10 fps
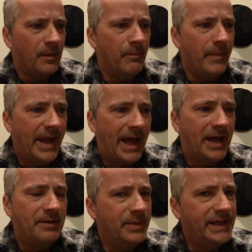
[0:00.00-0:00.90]

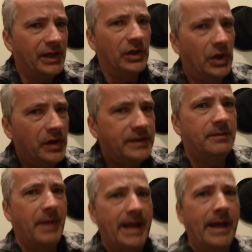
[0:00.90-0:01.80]
man being good
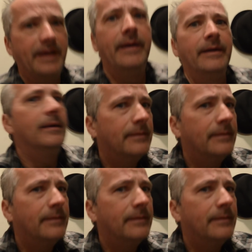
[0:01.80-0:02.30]
to man,